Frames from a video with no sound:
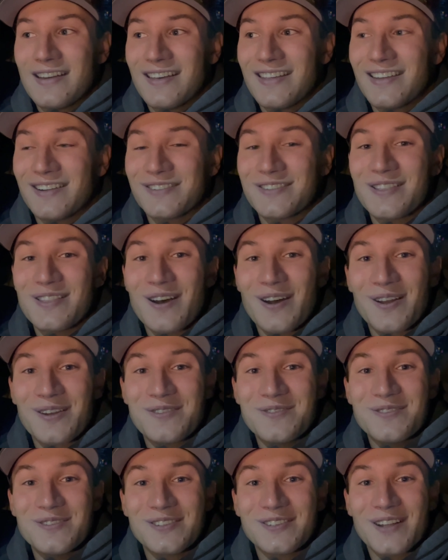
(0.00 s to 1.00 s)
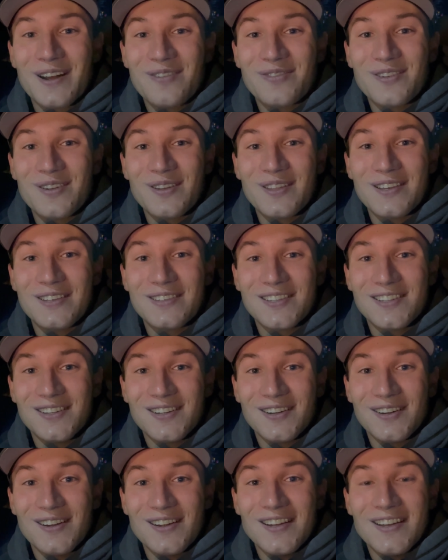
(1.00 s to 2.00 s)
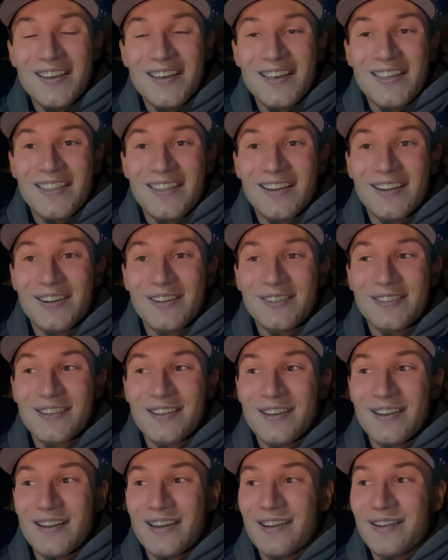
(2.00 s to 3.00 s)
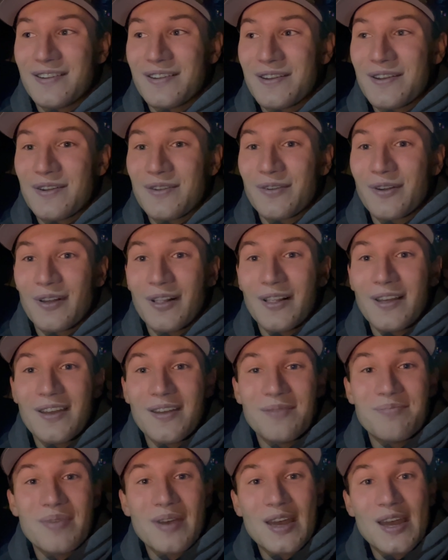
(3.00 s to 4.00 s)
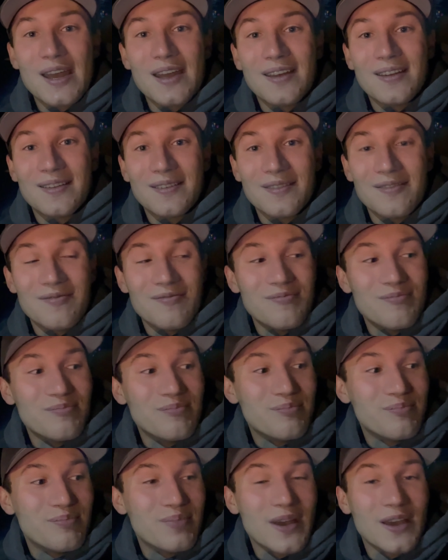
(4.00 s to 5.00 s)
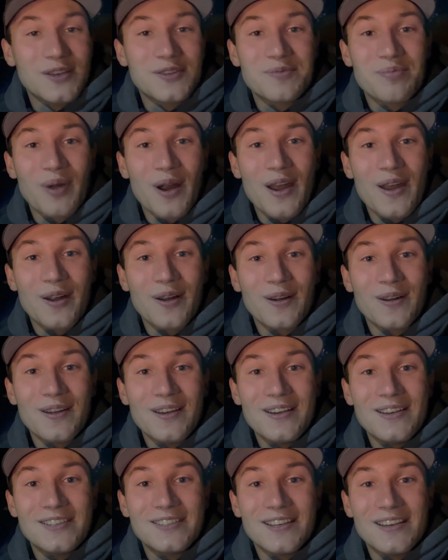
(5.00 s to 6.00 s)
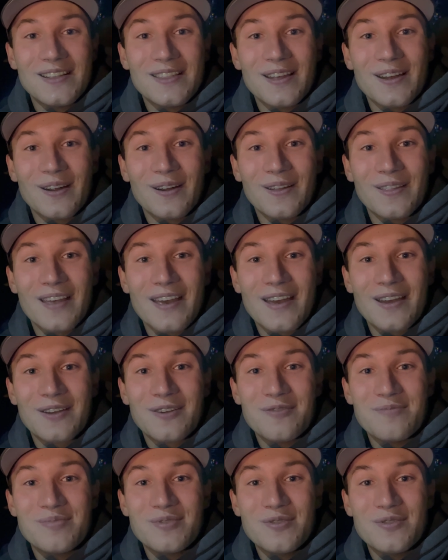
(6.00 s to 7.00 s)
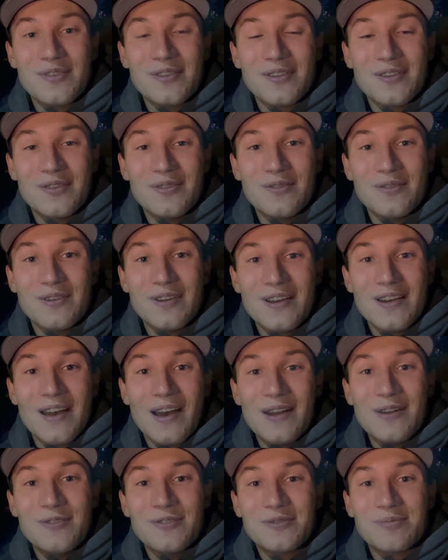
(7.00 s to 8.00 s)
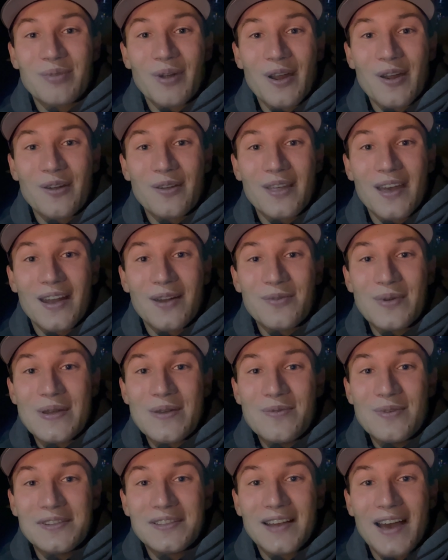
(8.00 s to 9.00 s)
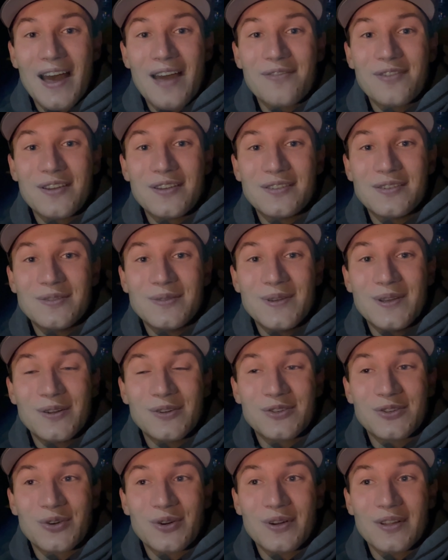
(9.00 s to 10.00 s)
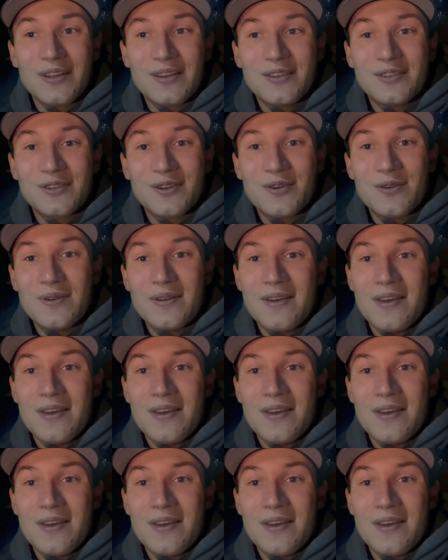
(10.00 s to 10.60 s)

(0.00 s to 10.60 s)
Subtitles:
There's a lot of cool stuff here this year. There's a really big sprayer sitting there in the AGCO booth, a new sprayer that we will dive into here shortly. So